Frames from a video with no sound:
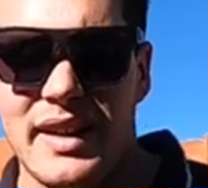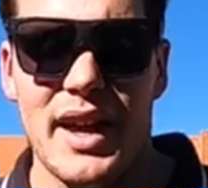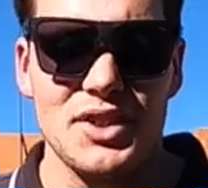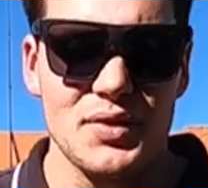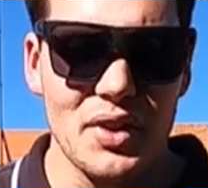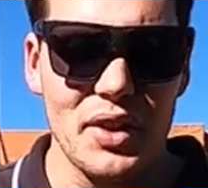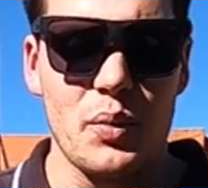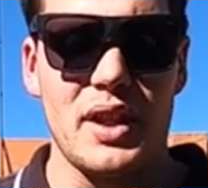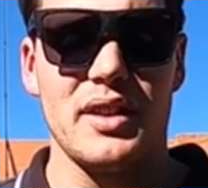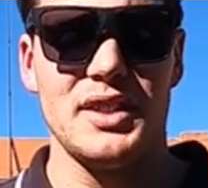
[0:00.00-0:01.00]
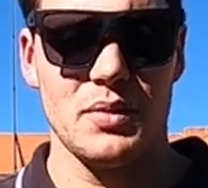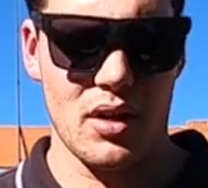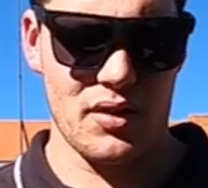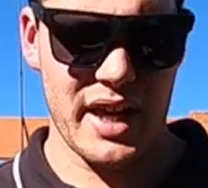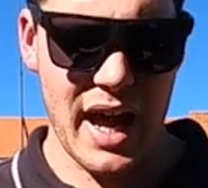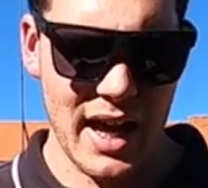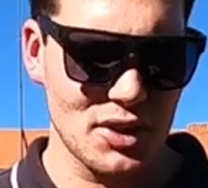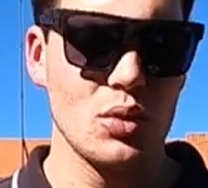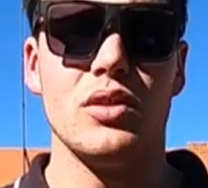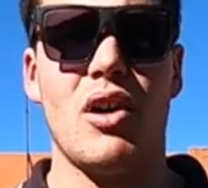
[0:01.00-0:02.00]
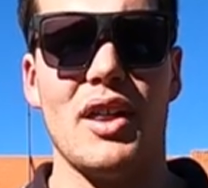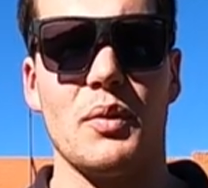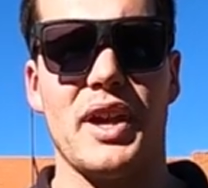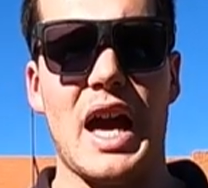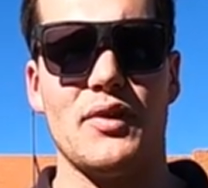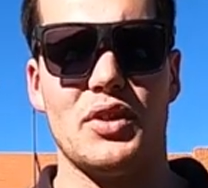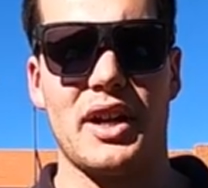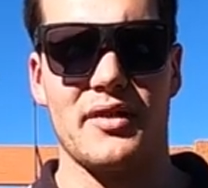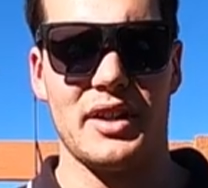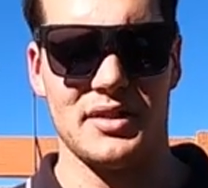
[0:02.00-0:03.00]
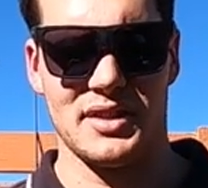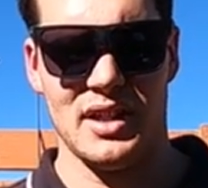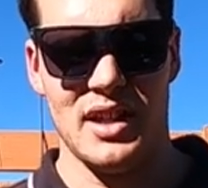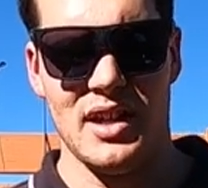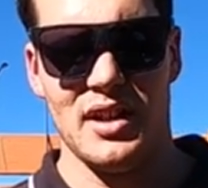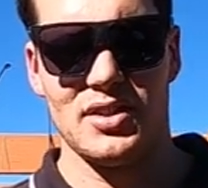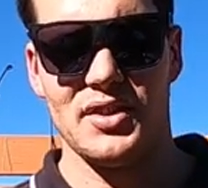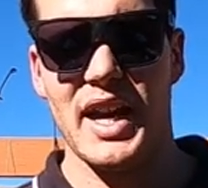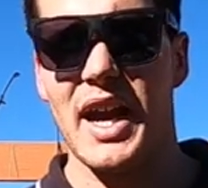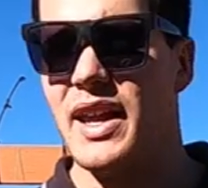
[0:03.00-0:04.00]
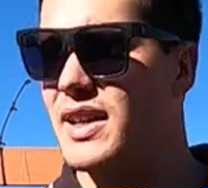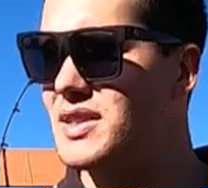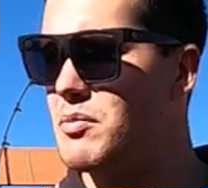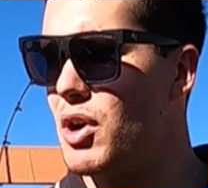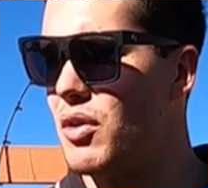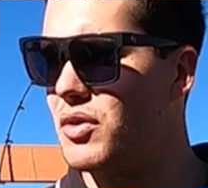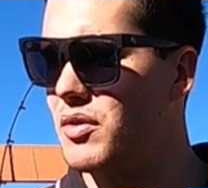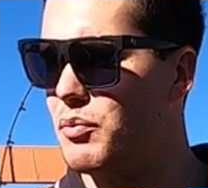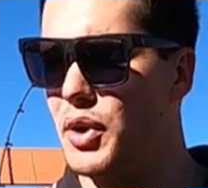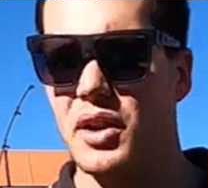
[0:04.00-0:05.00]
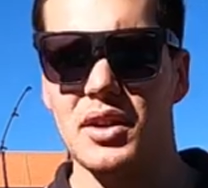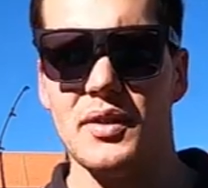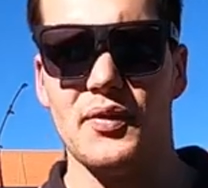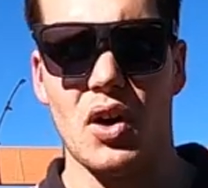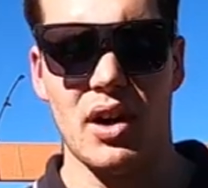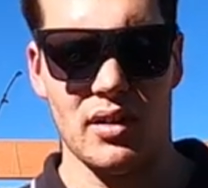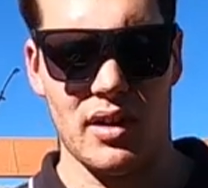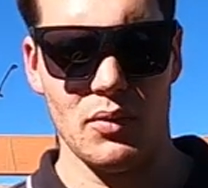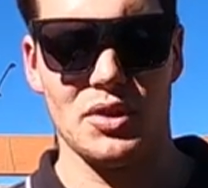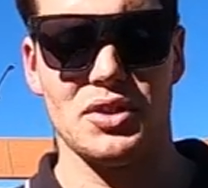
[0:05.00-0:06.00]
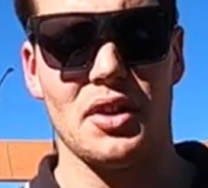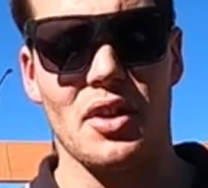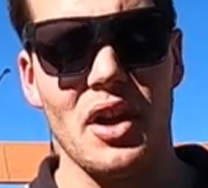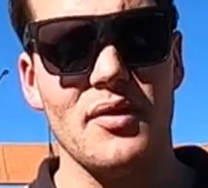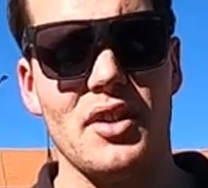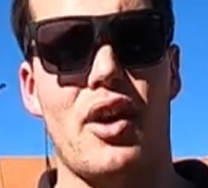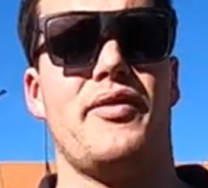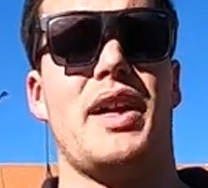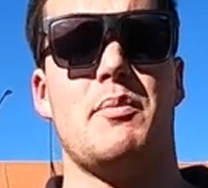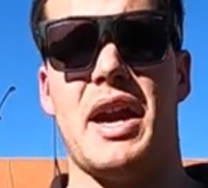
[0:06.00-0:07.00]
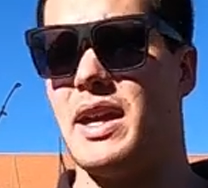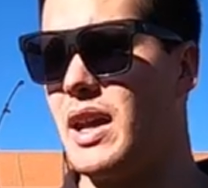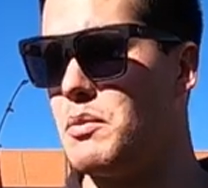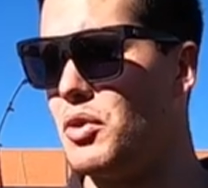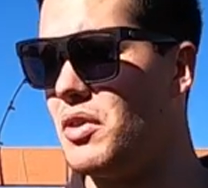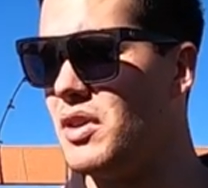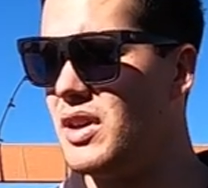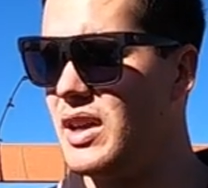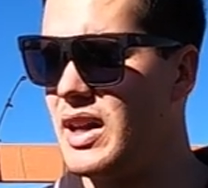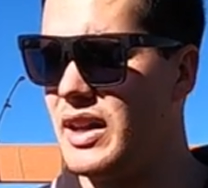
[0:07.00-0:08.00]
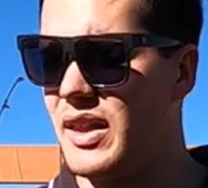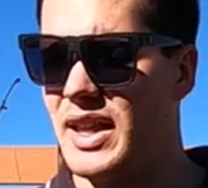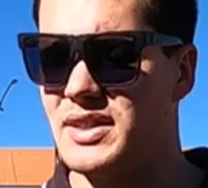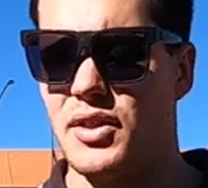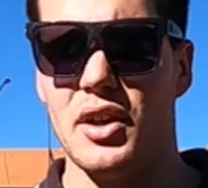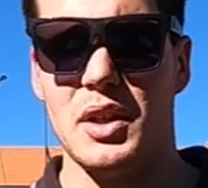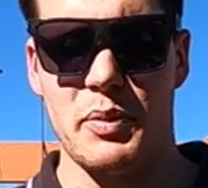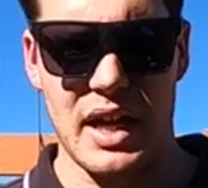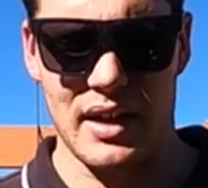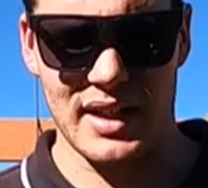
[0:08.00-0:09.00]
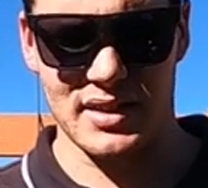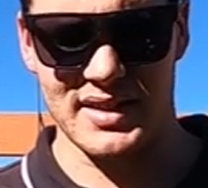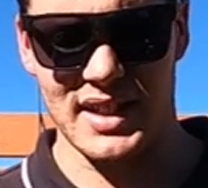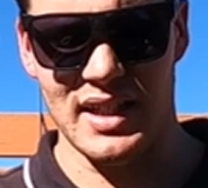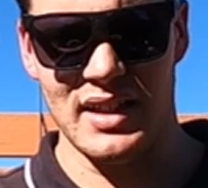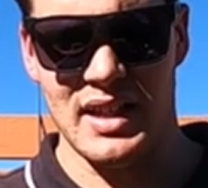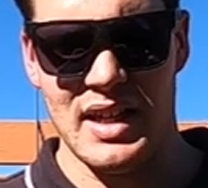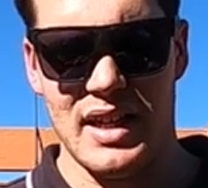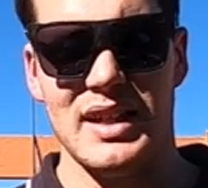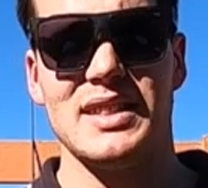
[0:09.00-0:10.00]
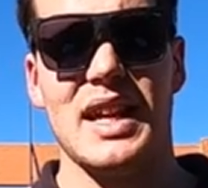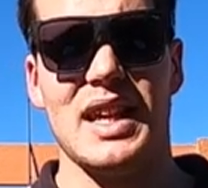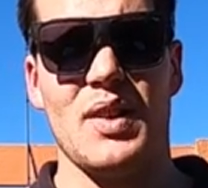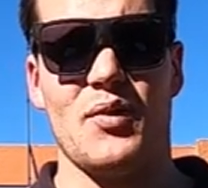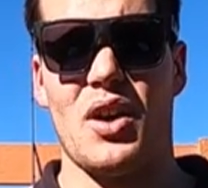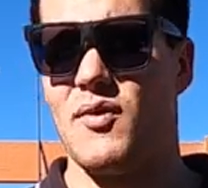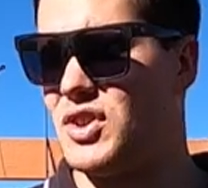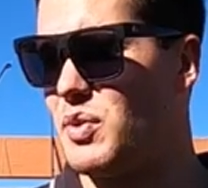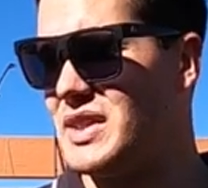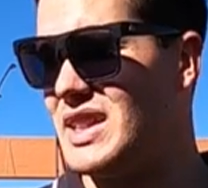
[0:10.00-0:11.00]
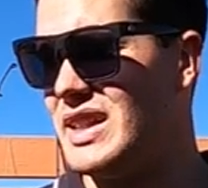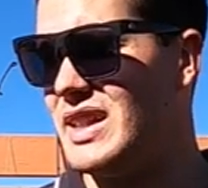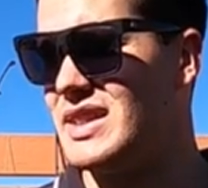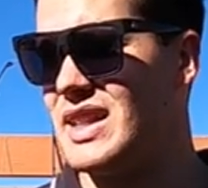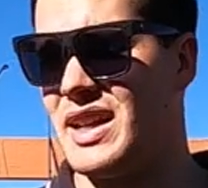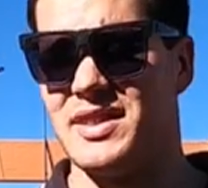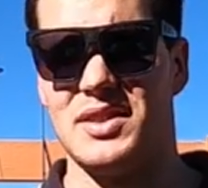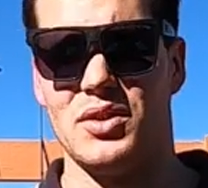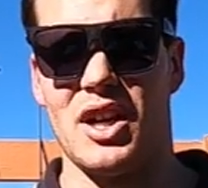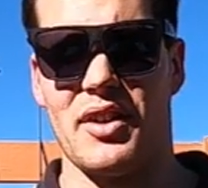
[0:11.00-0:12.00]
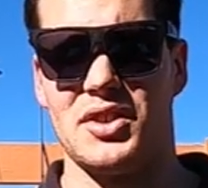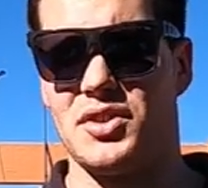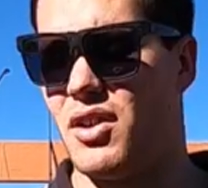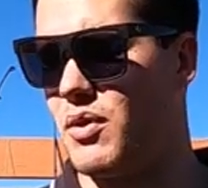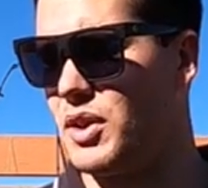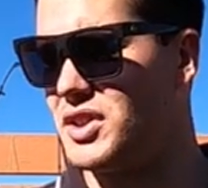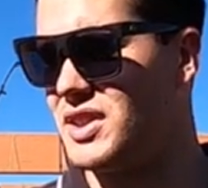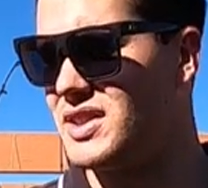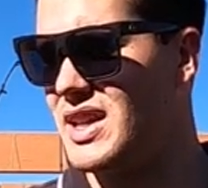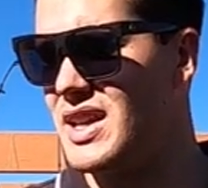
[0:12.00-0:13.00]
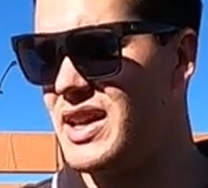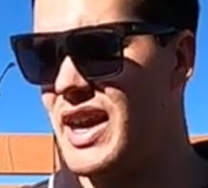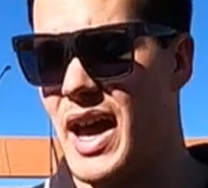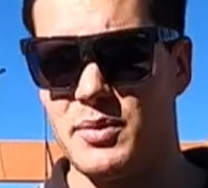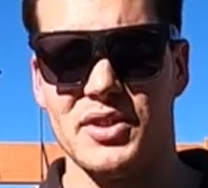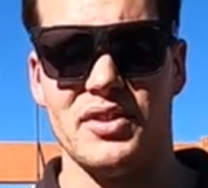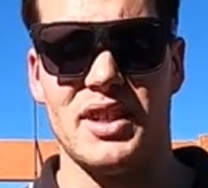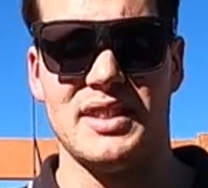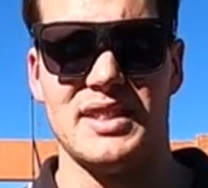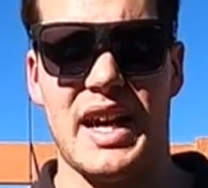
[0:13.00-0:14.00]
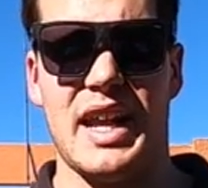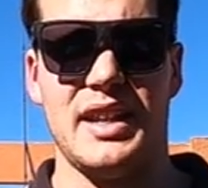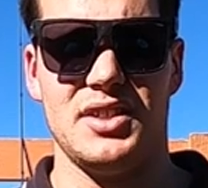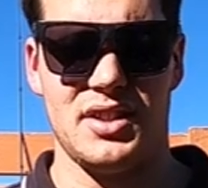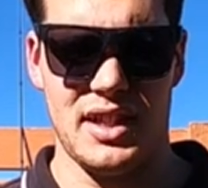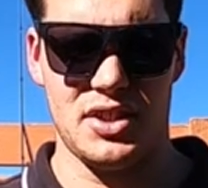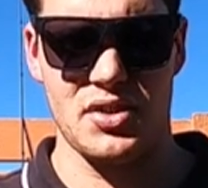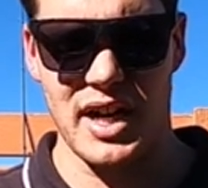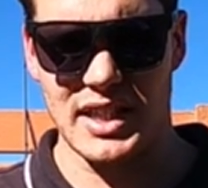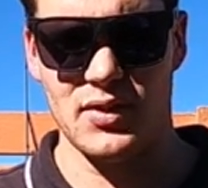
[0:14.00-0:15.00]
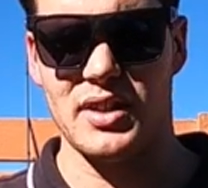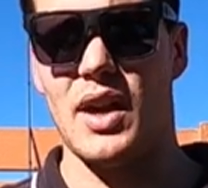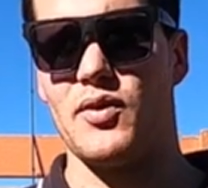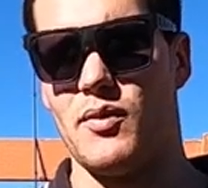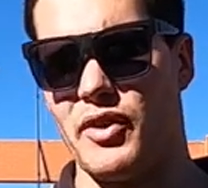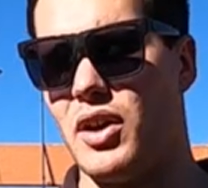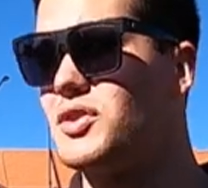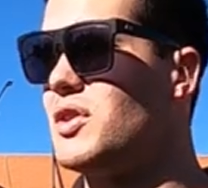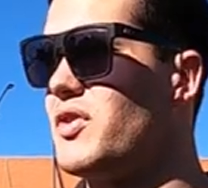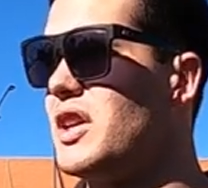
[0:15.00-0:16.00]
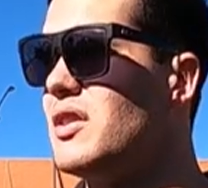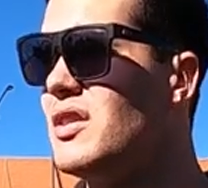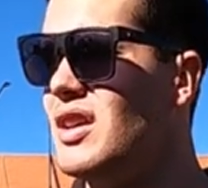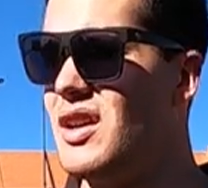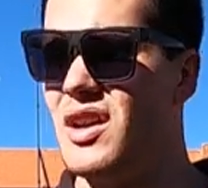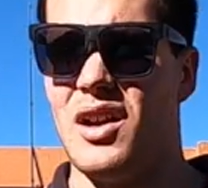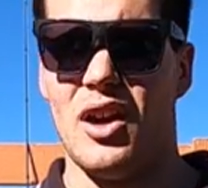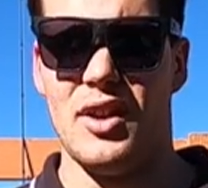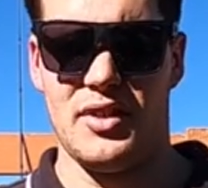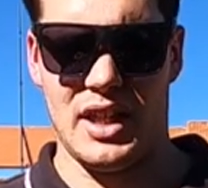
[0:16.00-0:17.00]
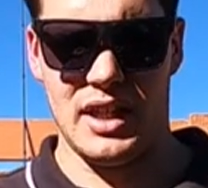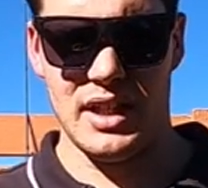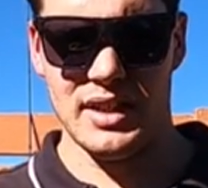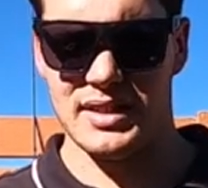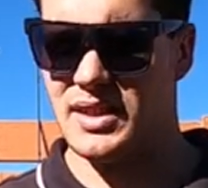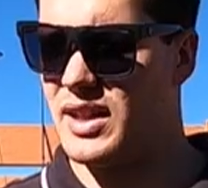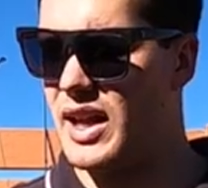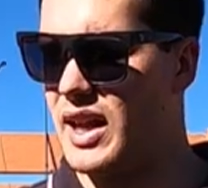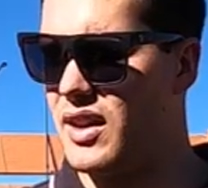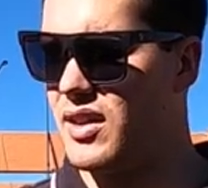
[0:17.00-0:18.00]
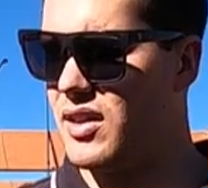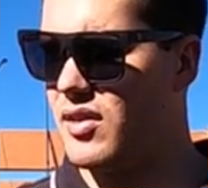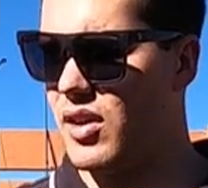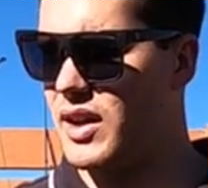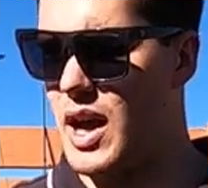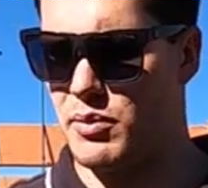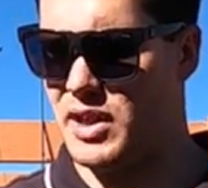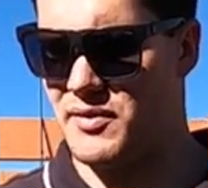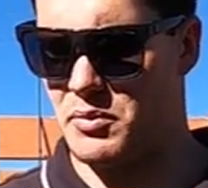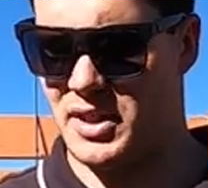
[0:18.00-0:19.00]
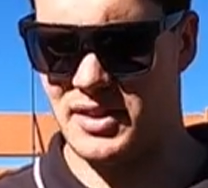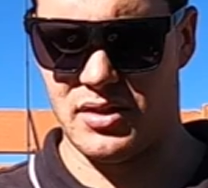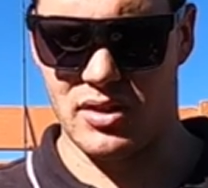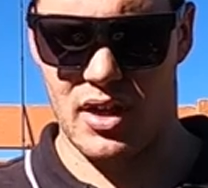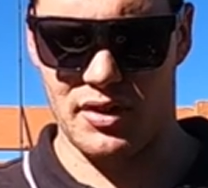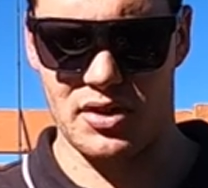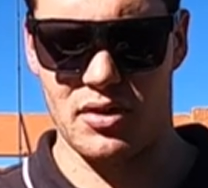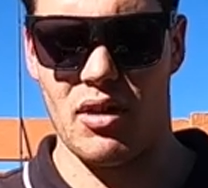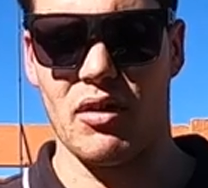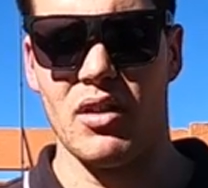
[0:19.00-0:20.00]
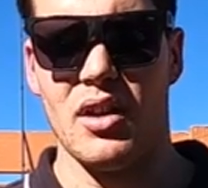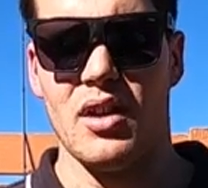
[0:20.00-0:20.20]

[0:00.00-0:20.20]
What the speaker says: Now, just really quickly as well, the actual line that we have on our reels. So Dad has some old Berkeley fly line, which I don't even know if they make anymore. Now, that's 30 pound, as I said, and he's had that for over 20 years and it's still going strong, which is absolutely insane. He's transferred that from reel to reel over the years, and I can't believe it, but it's still going strong.